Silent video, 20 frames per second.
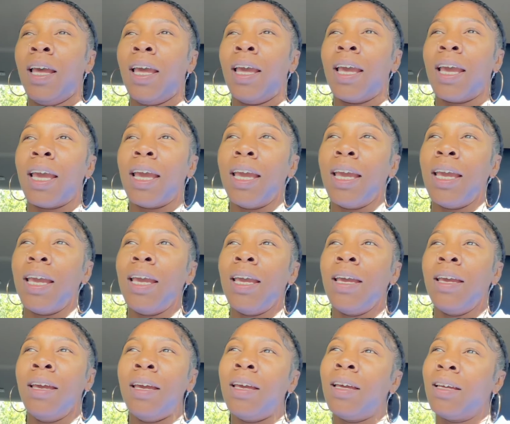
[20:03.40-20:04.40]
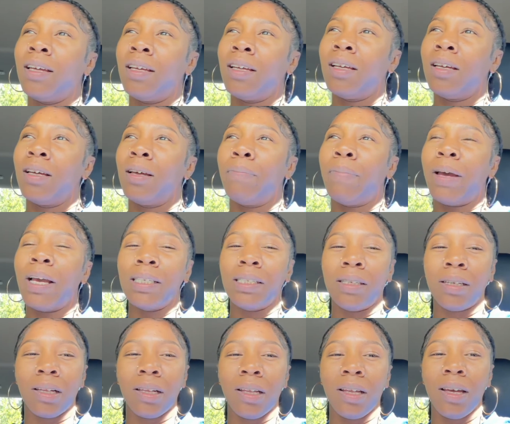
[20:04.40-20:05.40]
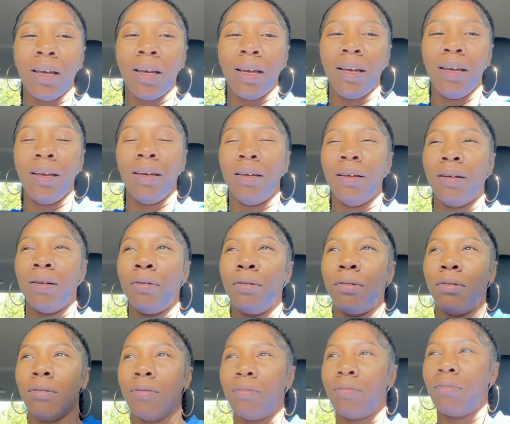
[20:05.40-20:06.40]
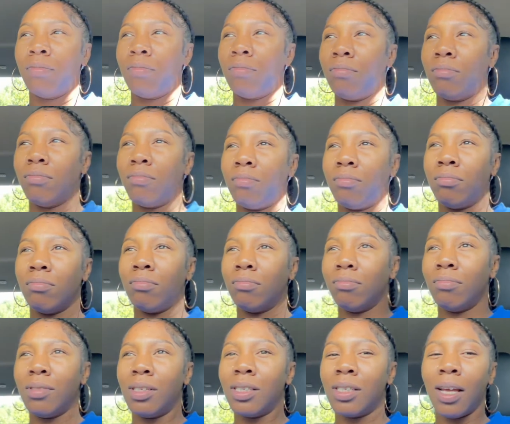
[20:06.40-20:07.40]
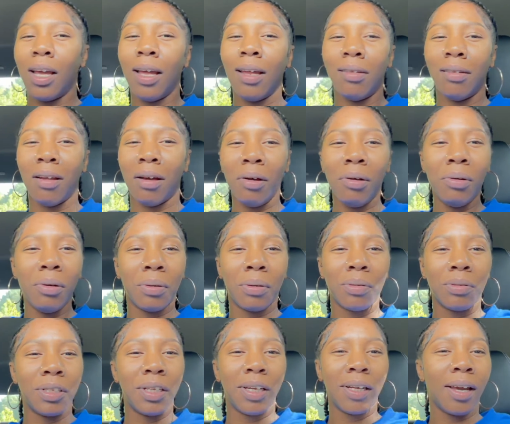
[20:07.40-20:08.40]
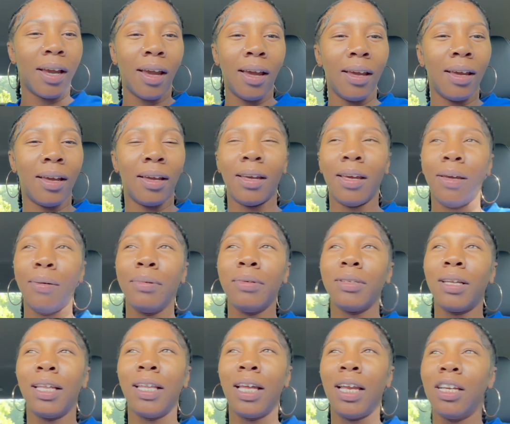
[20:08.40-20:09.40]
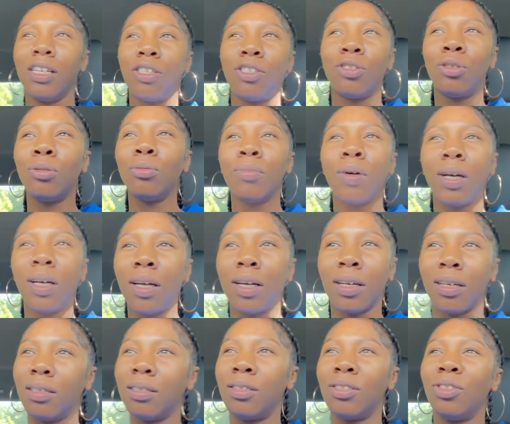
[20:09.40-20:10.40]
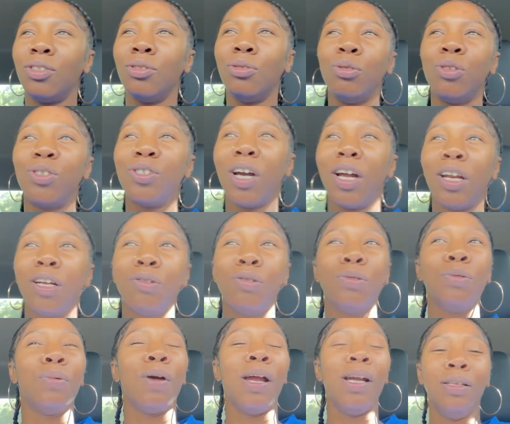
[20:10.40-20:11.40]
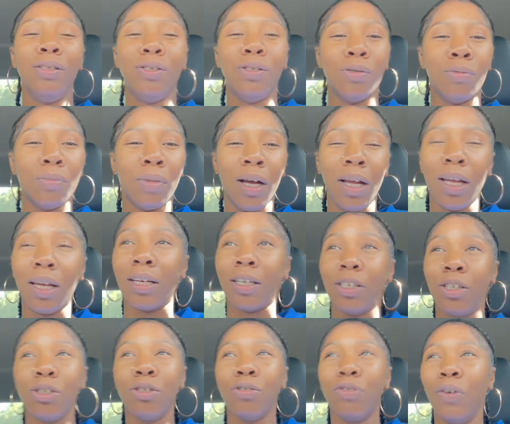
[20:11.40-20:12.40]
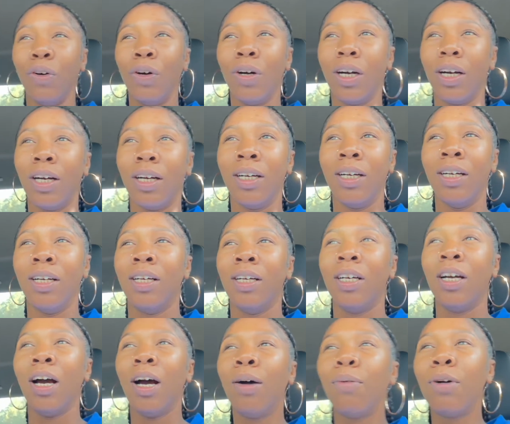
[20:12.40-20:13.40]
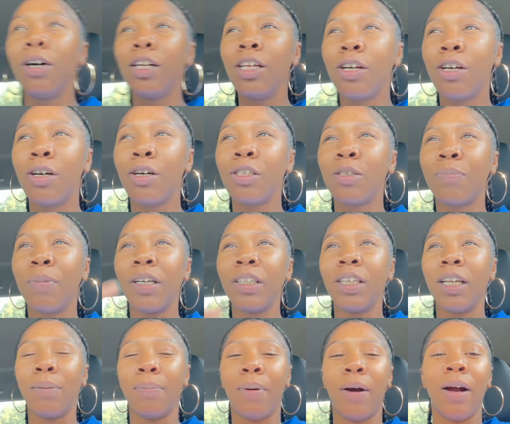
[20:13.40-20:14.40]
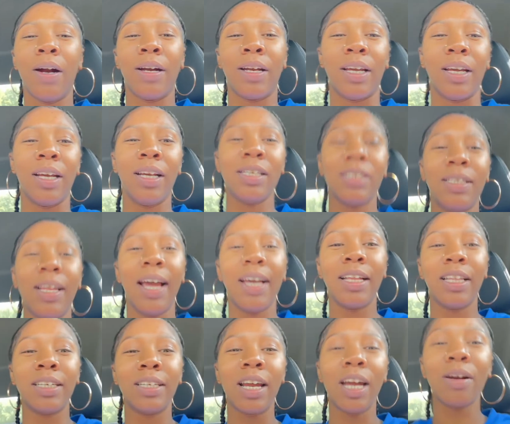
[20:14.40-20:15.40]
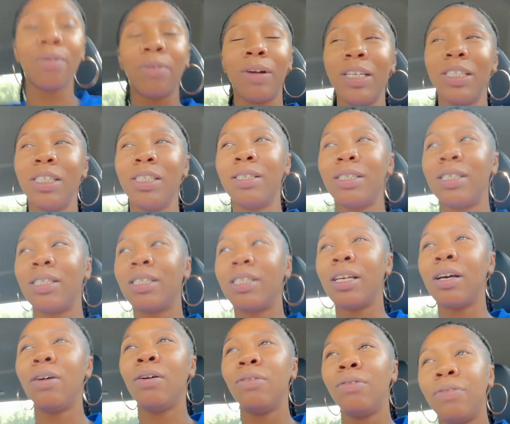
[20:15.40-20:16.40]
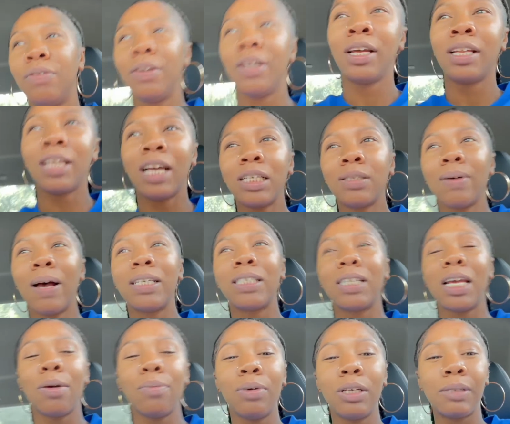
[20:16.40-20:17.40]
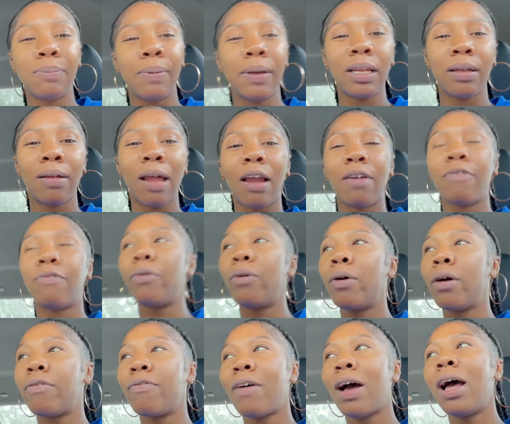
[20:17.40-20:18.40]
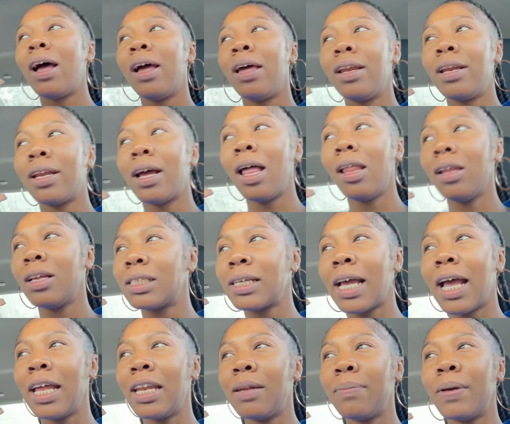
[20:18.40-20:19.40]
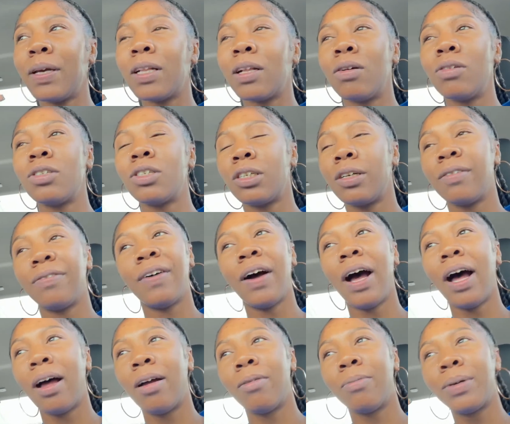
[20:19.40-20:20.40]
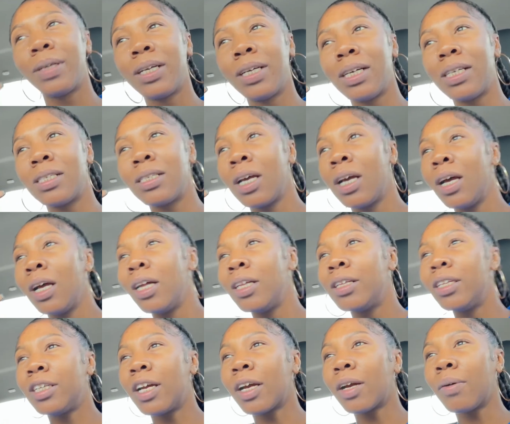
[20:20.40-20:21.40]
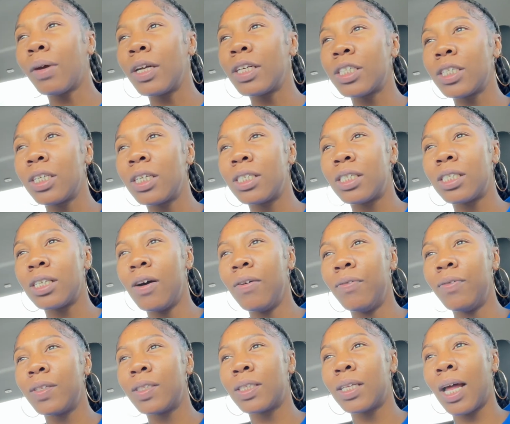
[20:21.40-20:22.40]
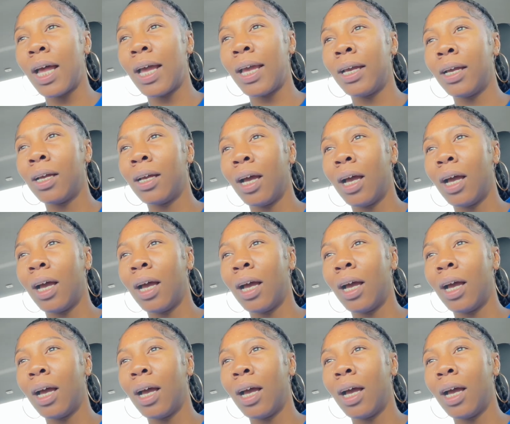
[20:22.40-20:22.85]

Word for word: he basically said no to the cake. He was like, that is too much. You were trying to do way too much for a one year old's birthday party. Cause like the decorations itself, that's why I said we spent like four or five hundred dollars. It had to be closer to five because the decoration itself was like